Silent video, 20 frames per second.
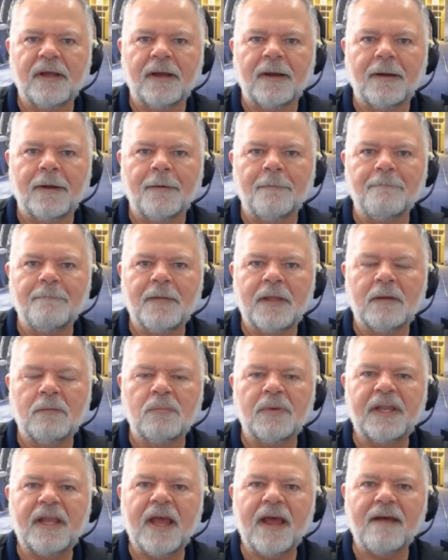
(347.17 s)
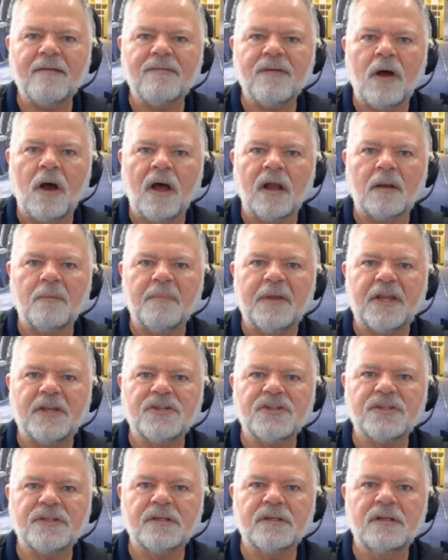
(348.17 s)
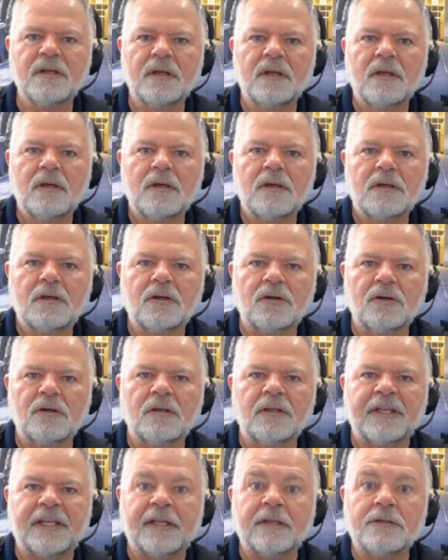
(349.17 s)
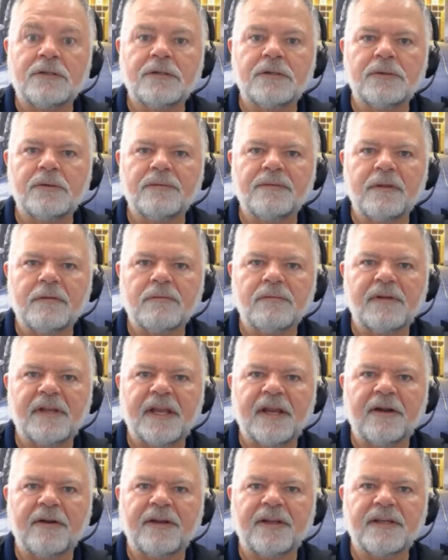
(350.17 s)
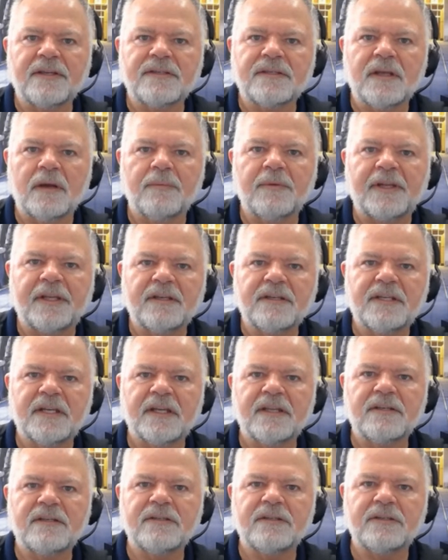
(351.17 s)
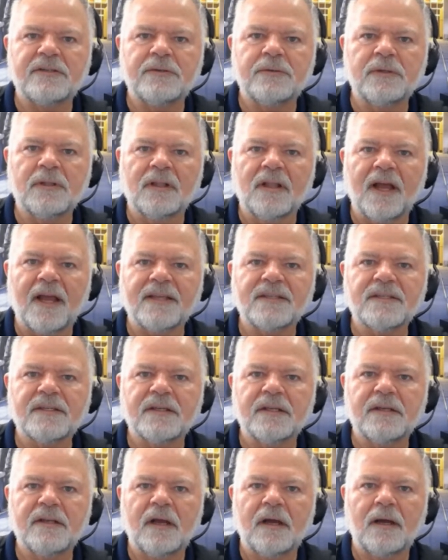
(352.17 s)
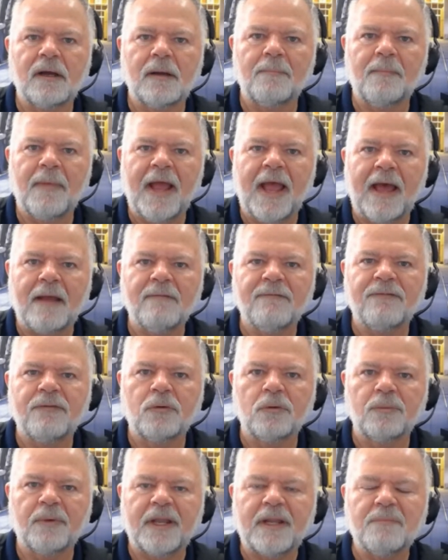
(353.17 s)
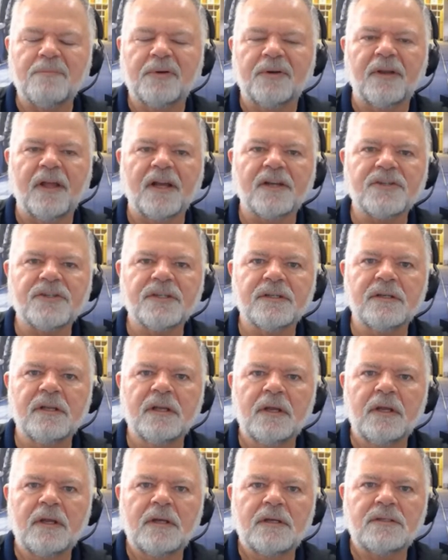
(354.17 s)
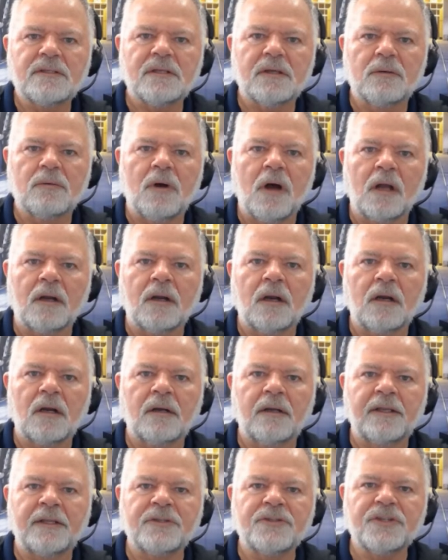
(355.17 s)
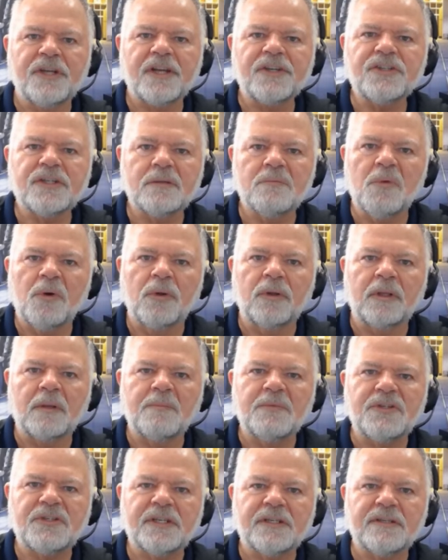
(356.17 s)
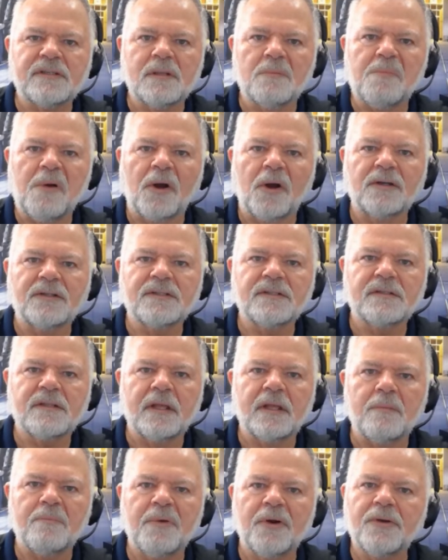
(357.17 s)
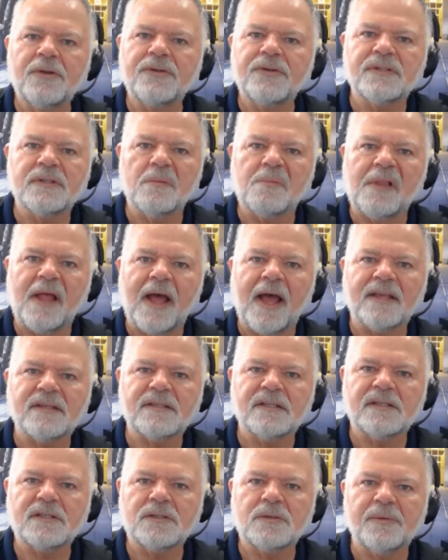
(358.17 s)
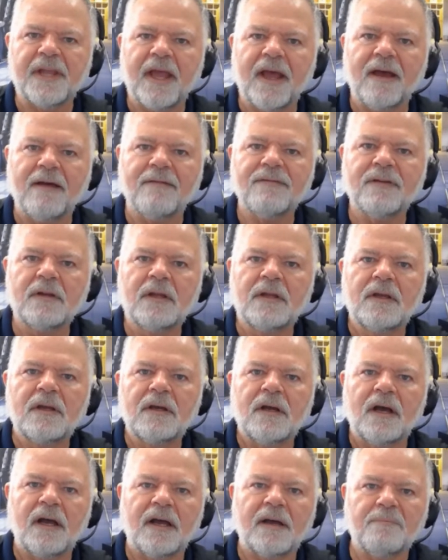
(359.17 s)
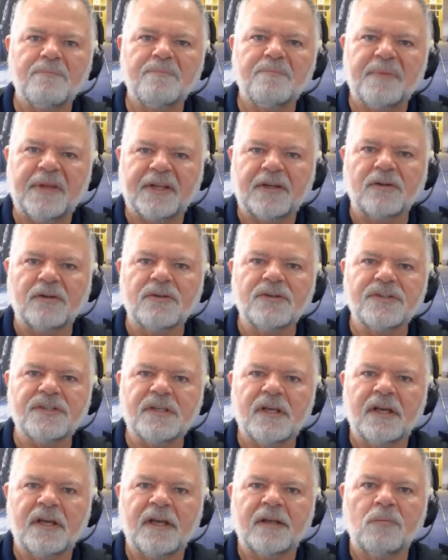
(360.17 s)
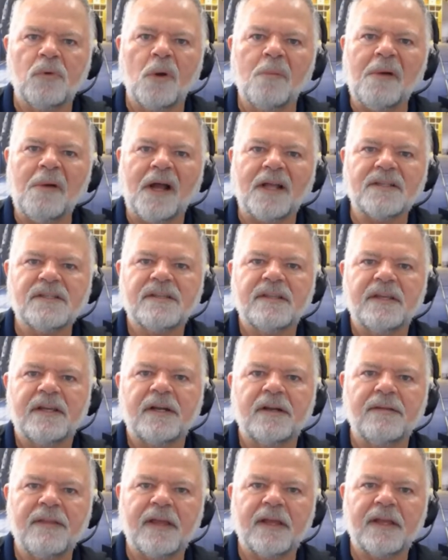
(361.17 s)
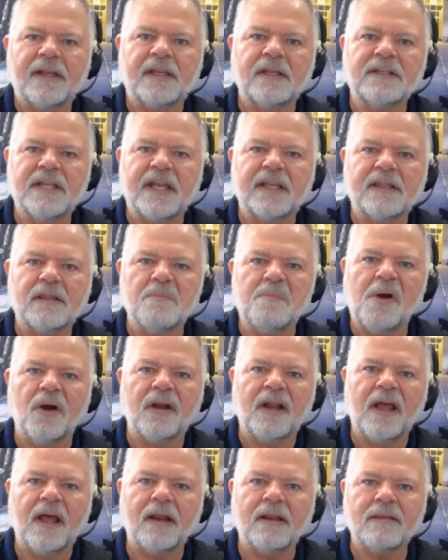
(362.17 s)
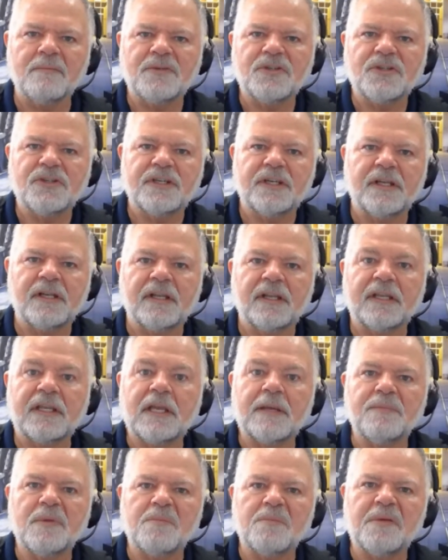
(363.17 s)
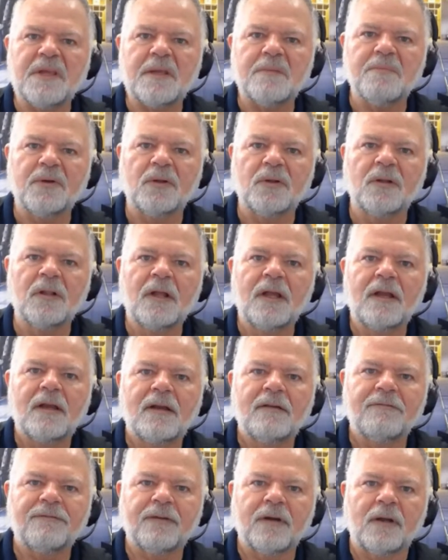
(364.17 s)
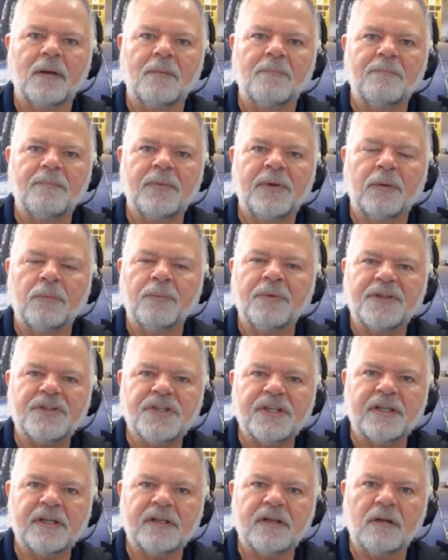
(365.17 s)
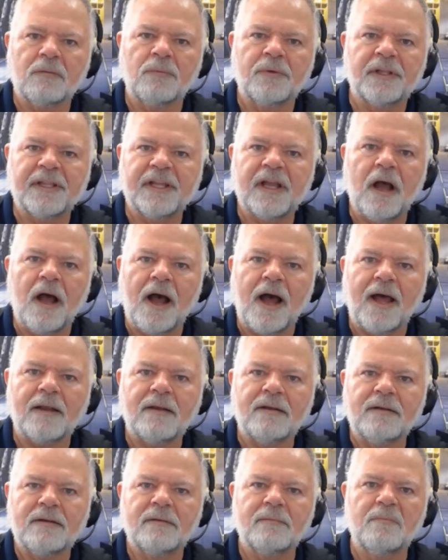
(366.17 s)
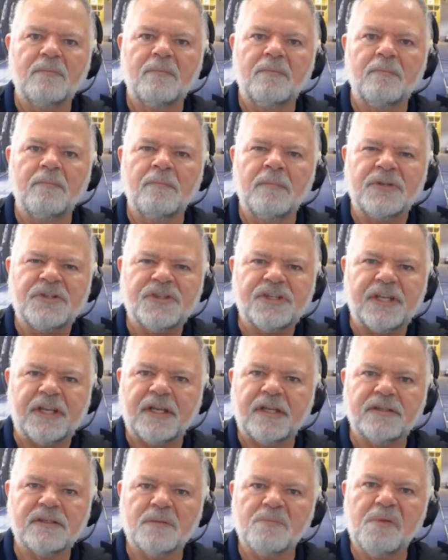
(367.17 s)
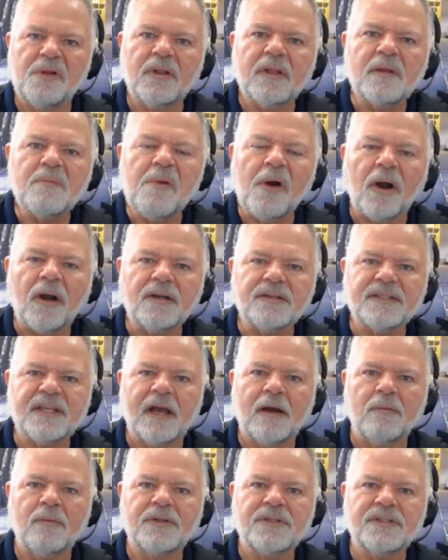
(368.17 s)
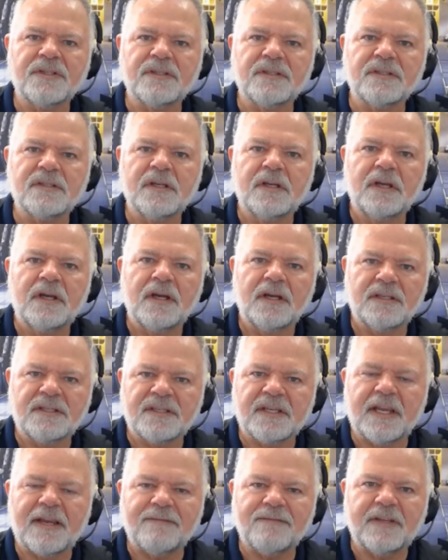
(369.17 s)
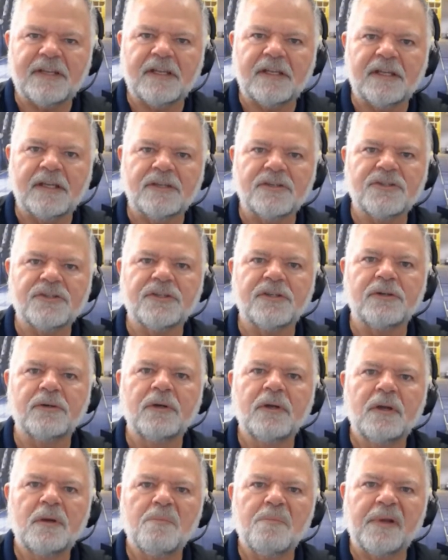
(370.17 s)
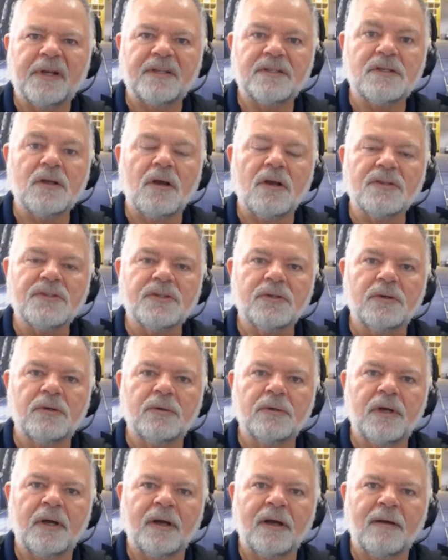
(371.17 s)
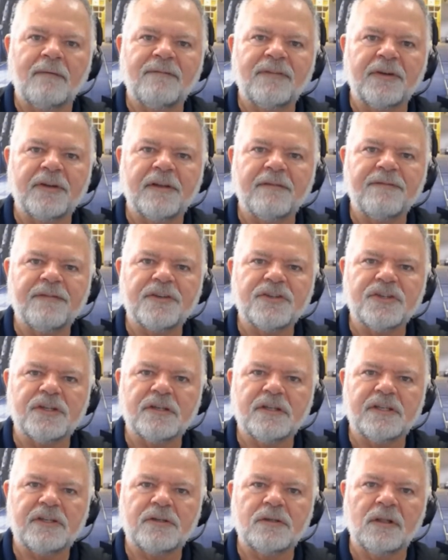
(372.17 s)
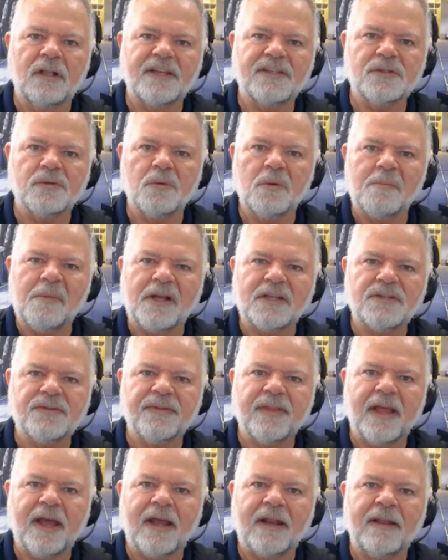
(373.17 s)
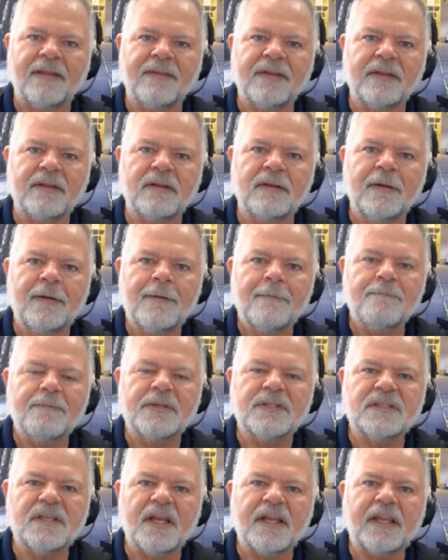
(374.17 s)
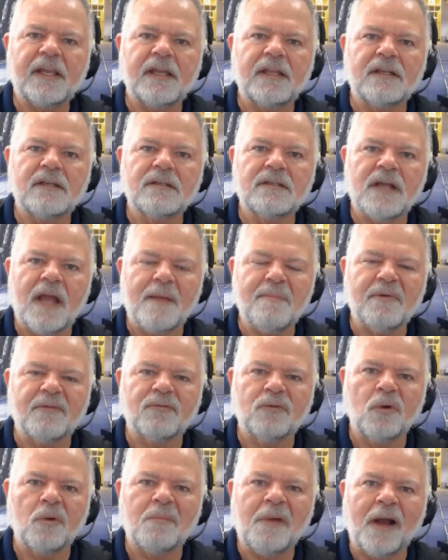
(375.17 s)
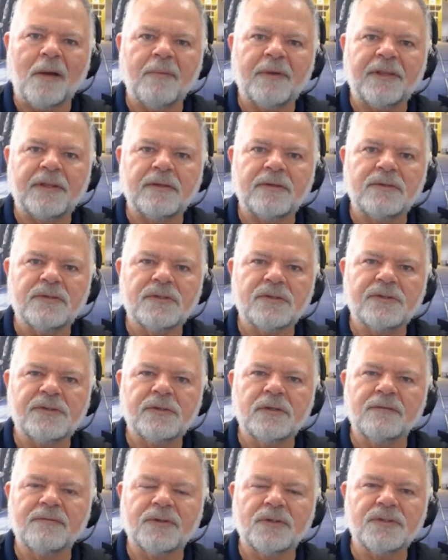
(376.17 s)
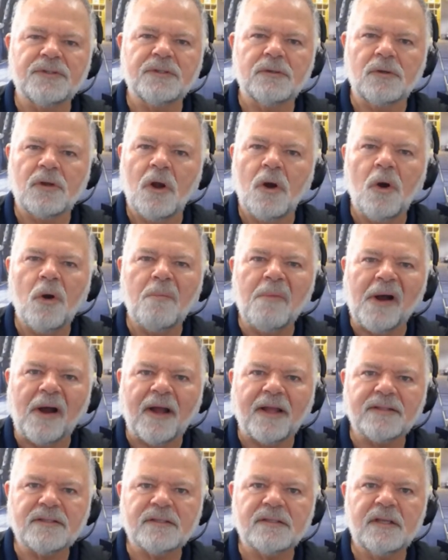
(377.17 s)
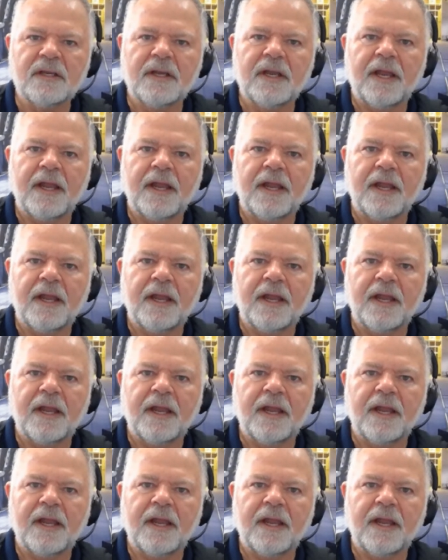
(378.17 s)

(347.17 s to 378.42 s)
And we have automation currently in two of the three areas that we intend to utilize it at full rate production. So on our injection molding machines, the parts that produce the plastics, we have pickers and robots there that can take the part out of the machine and keep the people from reaching into really hot machines and pulling parts out, which is a safety issue, but it's also very efficient to utilize the robots for that. And then the second type of robot we use are universal cobots.